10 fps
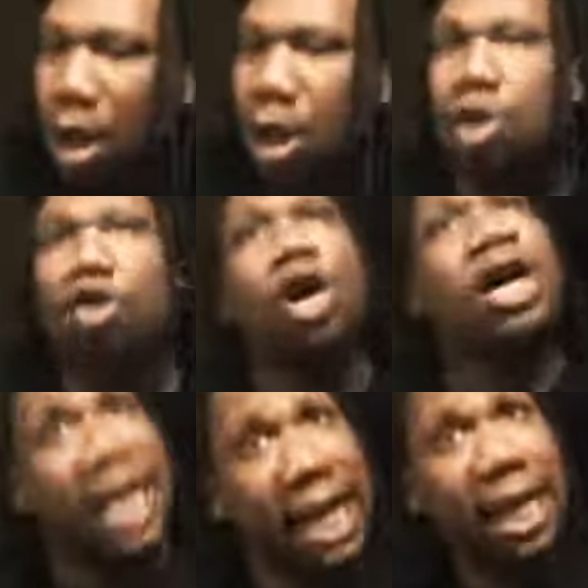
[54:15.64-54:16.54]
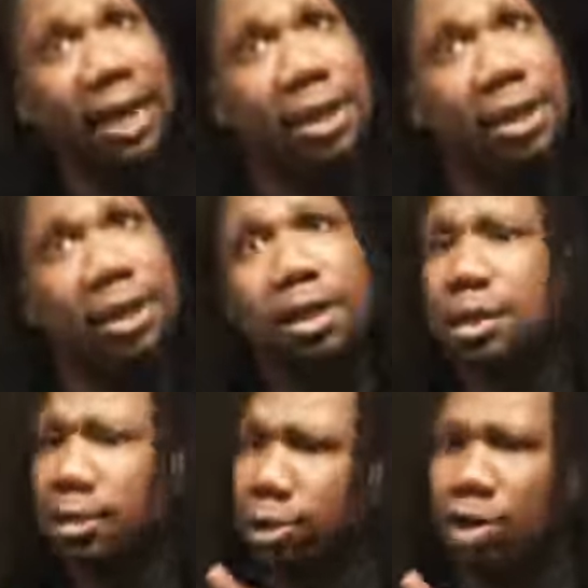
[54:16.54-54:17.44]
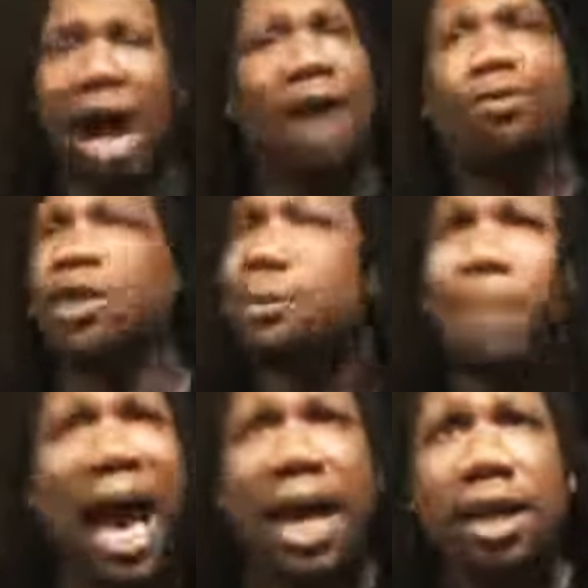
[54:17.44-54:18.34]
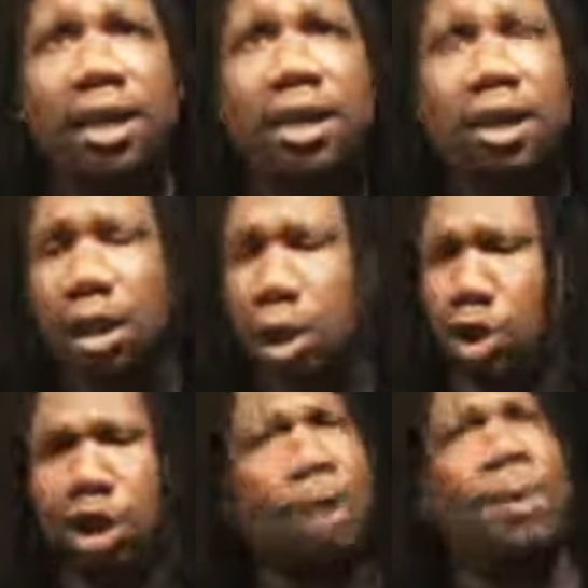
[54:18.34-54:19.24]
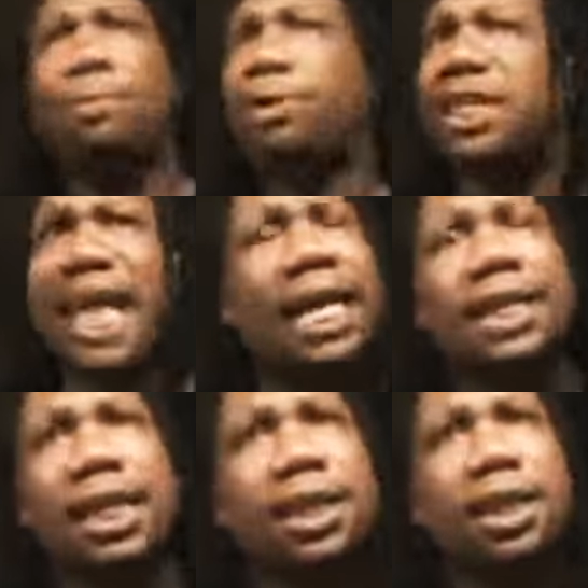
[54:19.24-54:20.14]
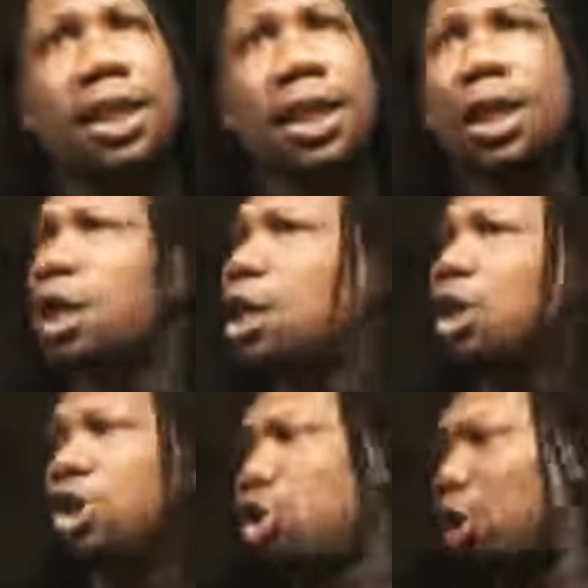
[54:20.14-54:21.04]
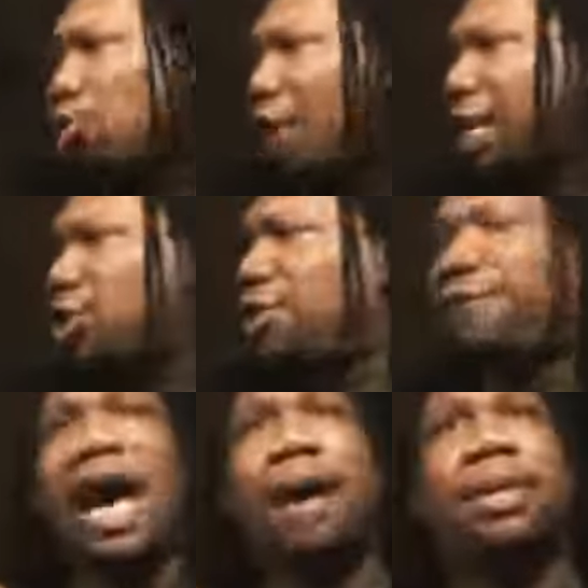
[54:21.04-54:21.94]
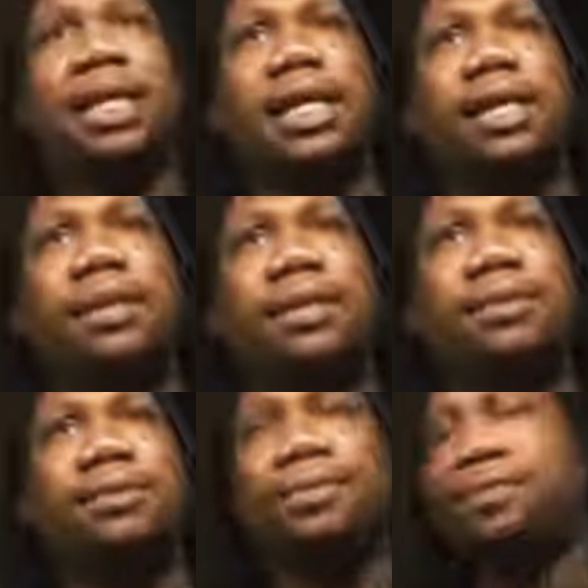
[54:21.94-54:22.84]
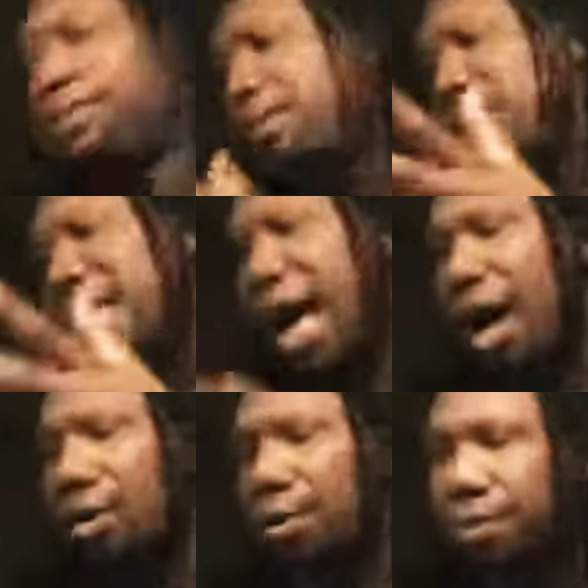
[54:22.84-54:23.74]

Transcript: you're going to eat, you're going to have respect, you're going to be protected, you're going to raise your family. Now,